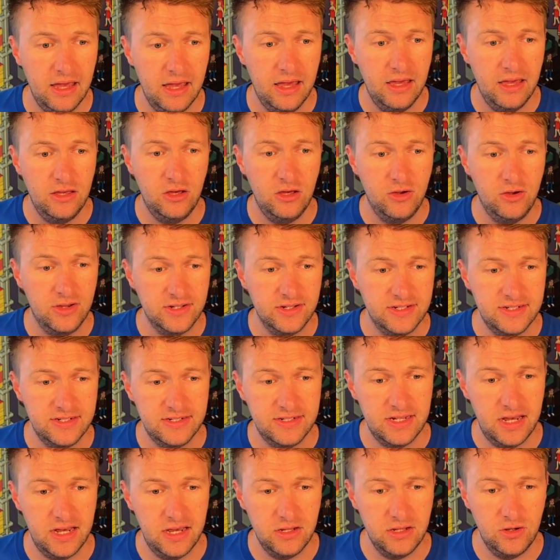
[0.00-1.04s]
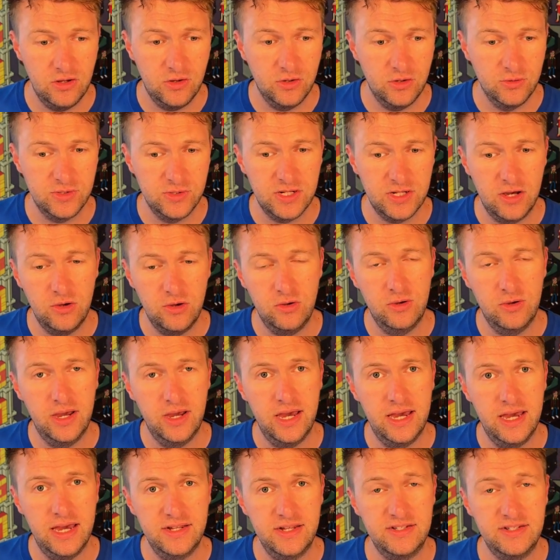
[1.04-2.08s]
You can also
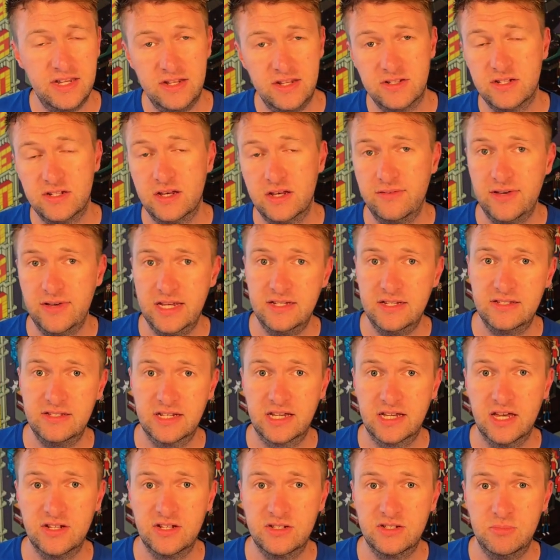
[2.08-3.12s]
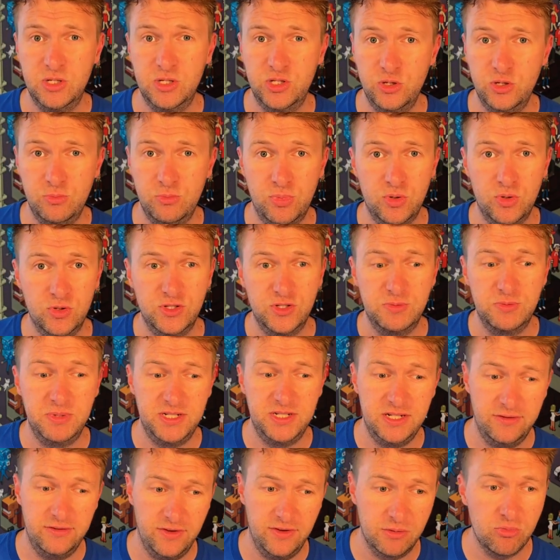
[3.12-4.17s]
send surveys to customers who bought
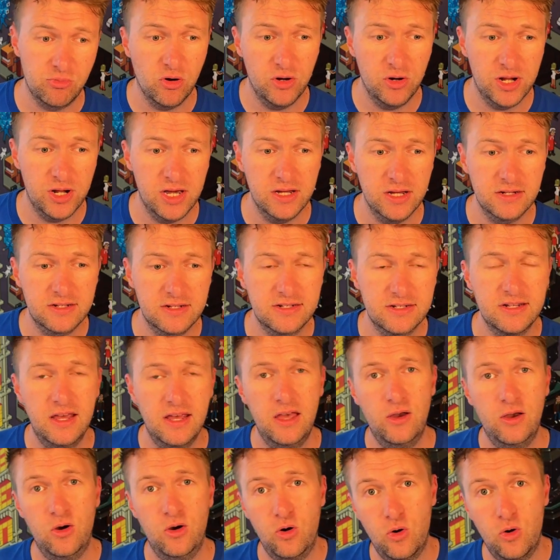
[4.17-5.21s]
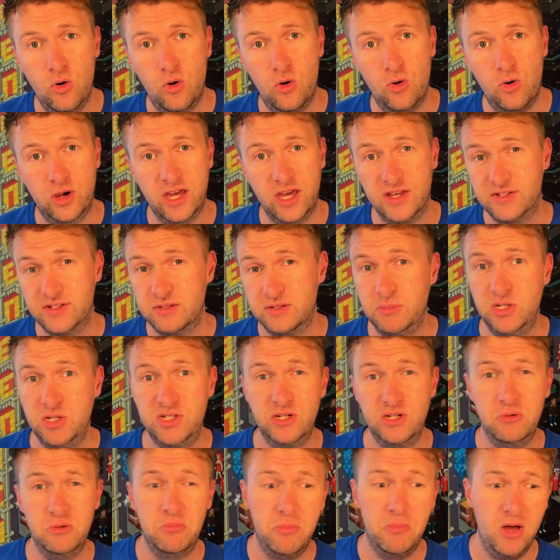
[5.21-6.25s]
specific products, or customers who
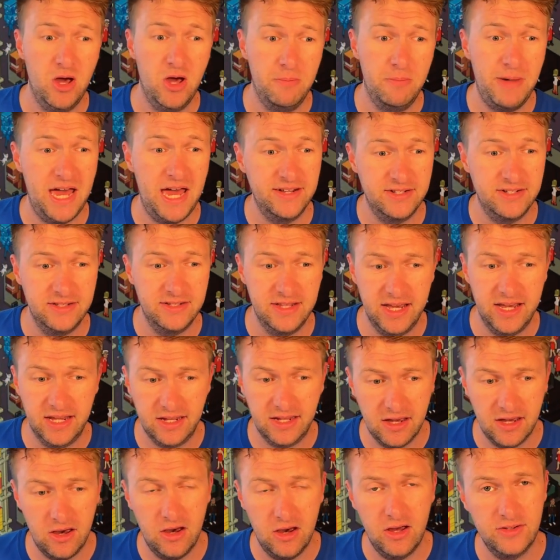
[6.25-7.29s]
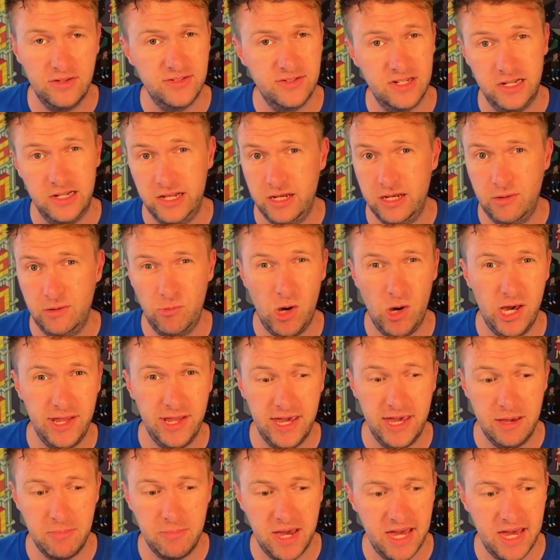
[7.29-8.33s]
abandoned their cart to learn why they
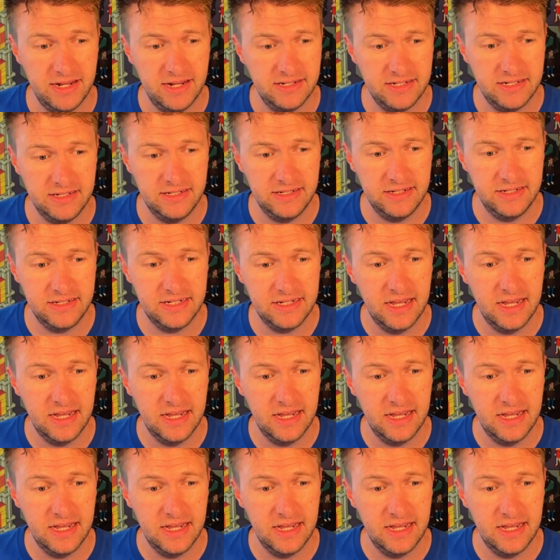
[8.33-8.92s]
abandoned.